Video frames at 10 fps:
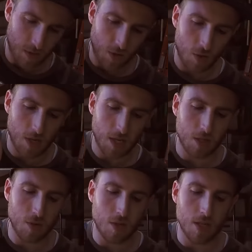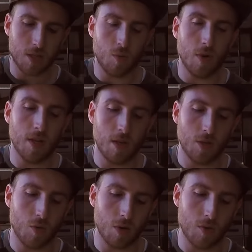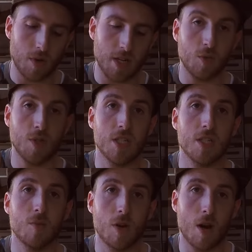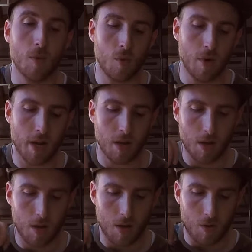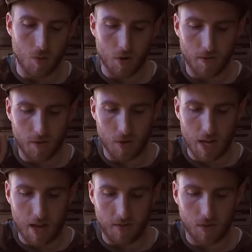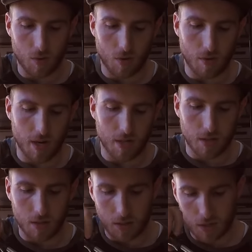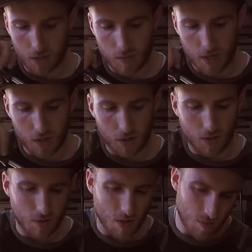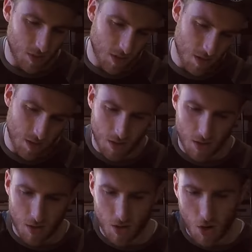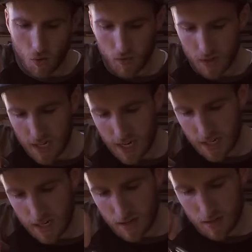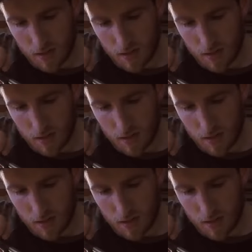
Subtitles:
you can do this with a torque wrench, which is the proper way, or if you don't have a torque wrench, just make sure you don't over tighten it.